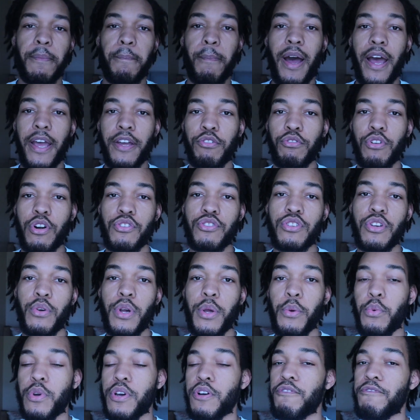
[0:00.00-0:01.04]
a micro, so
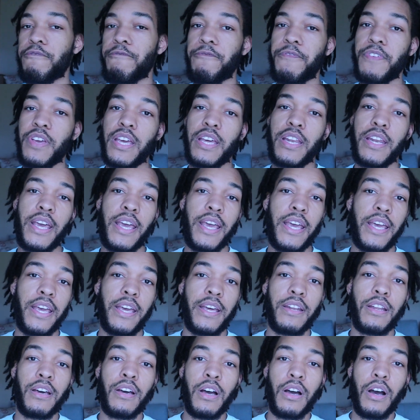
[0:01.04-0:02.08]
it will fit
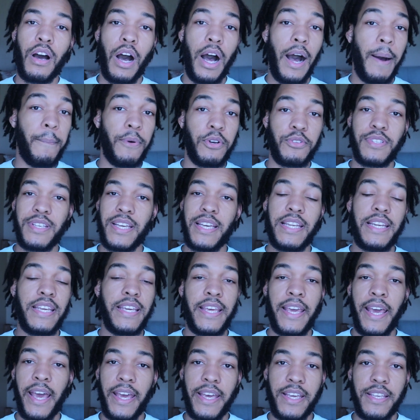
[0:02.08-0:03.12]
in almost any
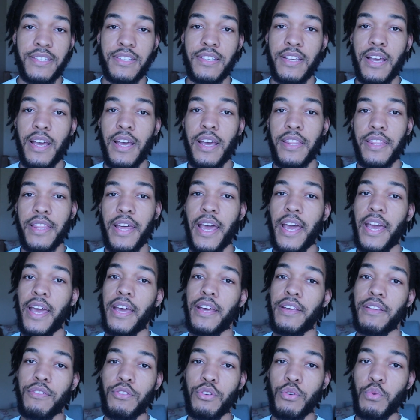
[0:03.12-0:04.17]
case
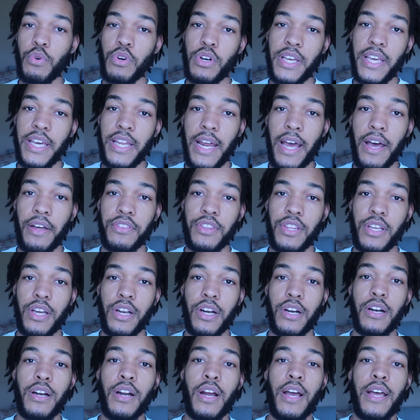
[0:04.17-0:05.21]
that you will get out
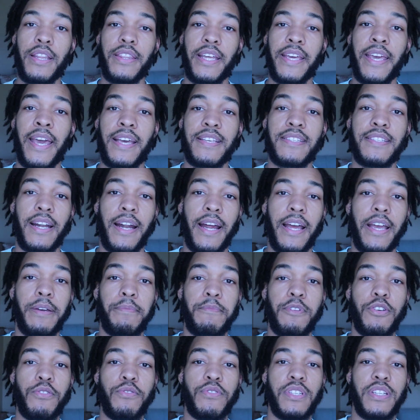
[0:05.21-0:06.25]
there. The case that I am
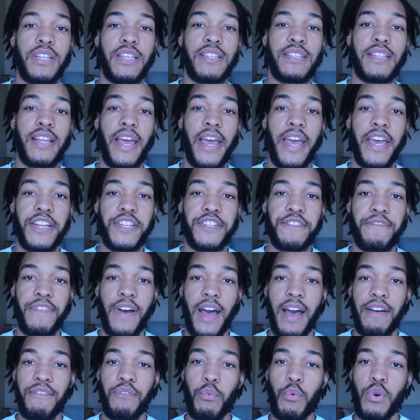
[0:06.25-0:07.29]
using is the
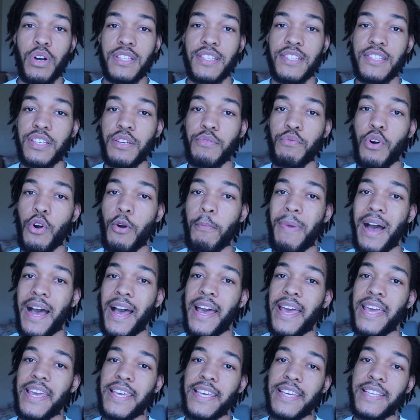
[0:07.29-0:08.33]
H510
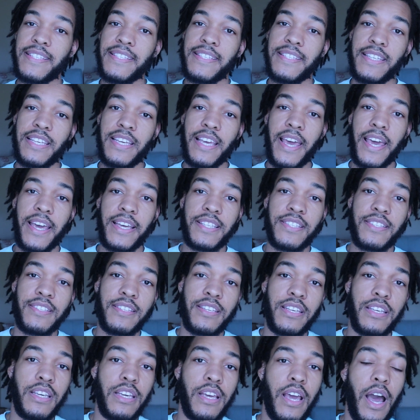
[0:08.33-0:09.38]
by
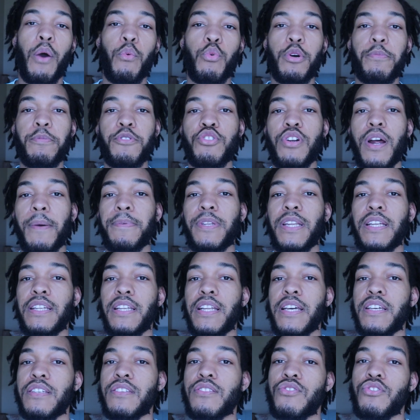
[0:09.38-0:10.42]
NZXT. I will be dropping the
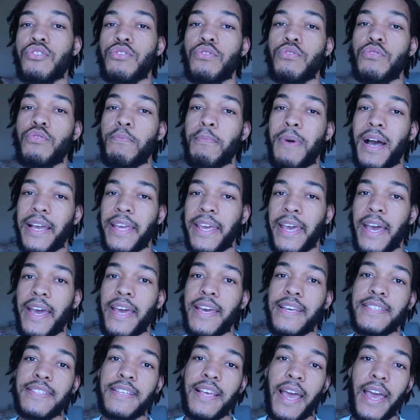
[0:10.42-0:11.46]
links to my
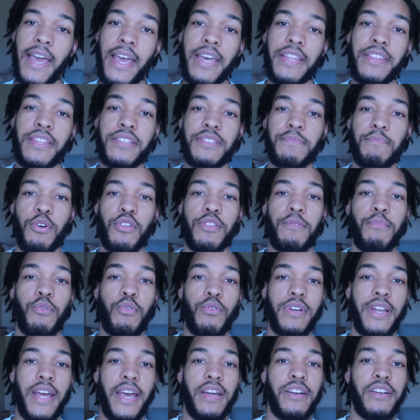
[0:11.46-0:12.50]
case and this
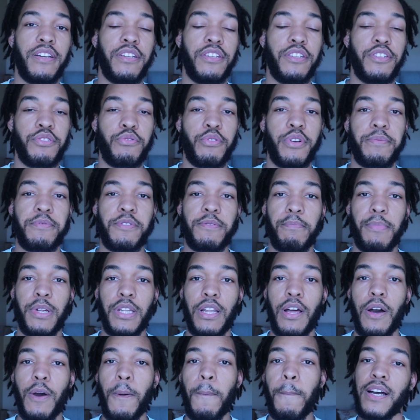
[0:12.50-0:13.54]
motherboard down in the description
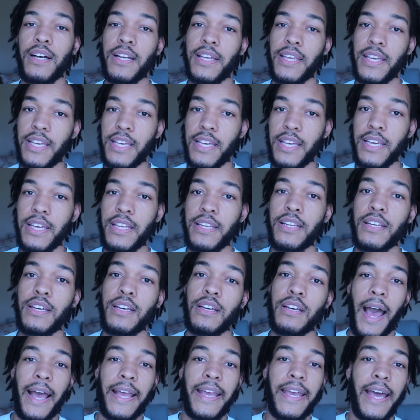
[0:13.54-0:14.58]
below. Again,
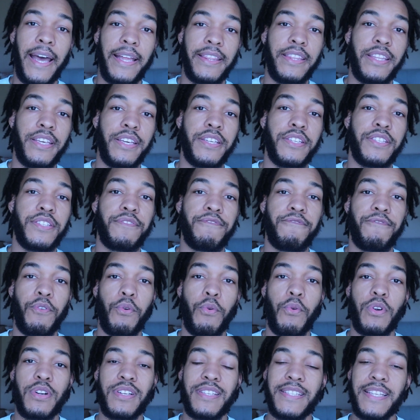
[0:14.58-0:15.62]
I got this
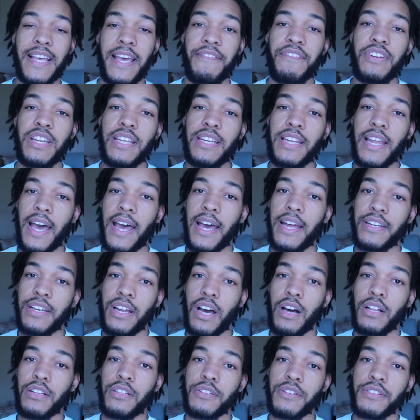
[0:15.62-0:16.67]
for
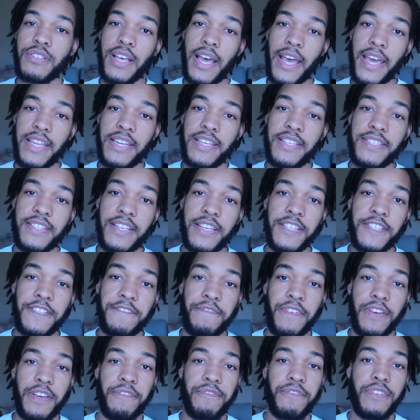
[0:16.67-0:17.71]

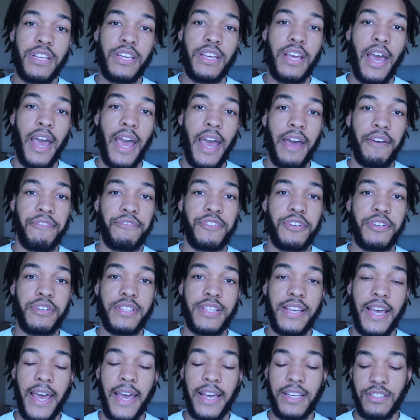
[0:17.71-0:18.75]
$79.86.50 after
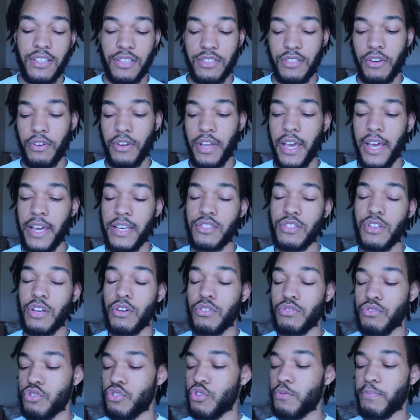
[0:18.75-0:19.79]
taxes, okay? So
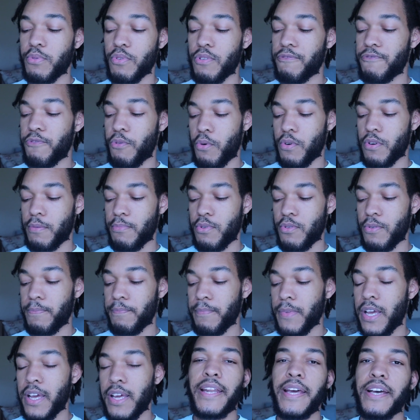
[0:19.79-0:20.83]
super affordable.
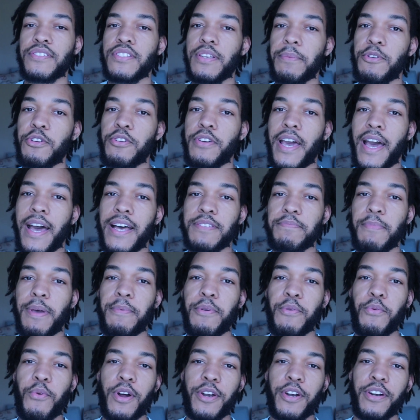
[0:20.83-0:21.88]
Now, some of you guys may be
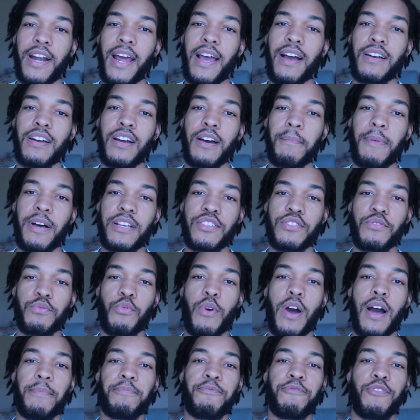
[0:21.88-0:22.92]
wondering how come I
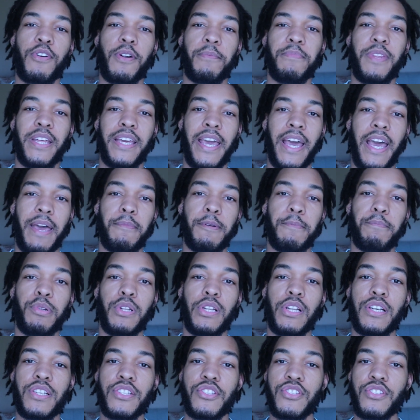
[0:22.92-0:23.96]
swapped from the Gaming
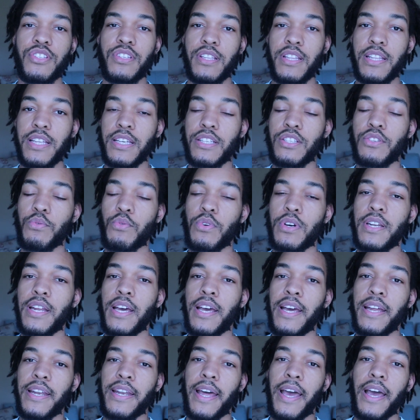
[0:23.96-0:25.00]
Plus to this one.
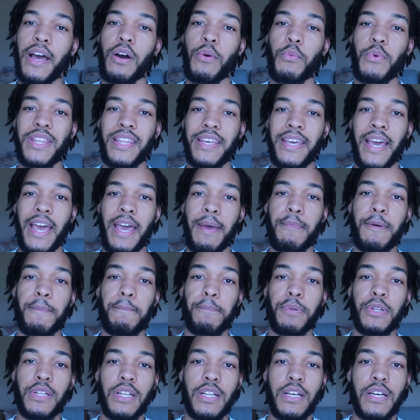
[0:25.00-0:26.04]
Now, with the Gaming
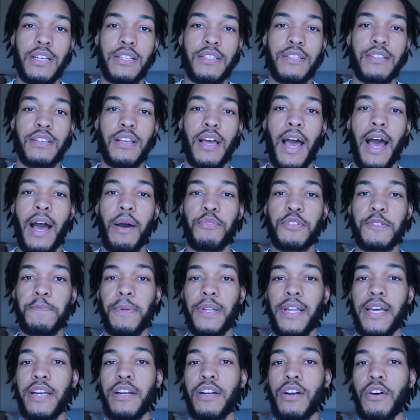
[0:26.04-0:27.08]
Plus, I was
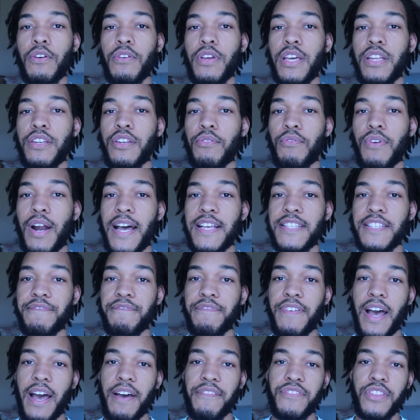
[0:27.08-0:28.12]
planning on getting the Ryzen
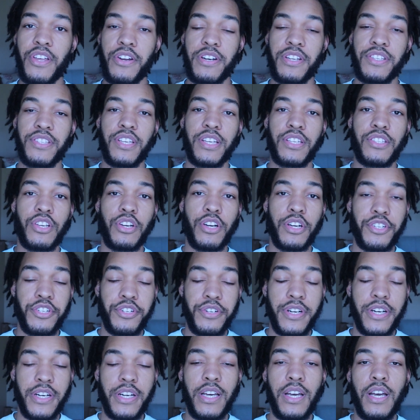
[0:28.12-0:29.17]
5
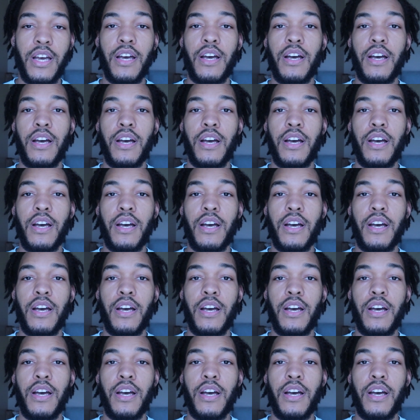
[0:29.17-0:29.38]
3600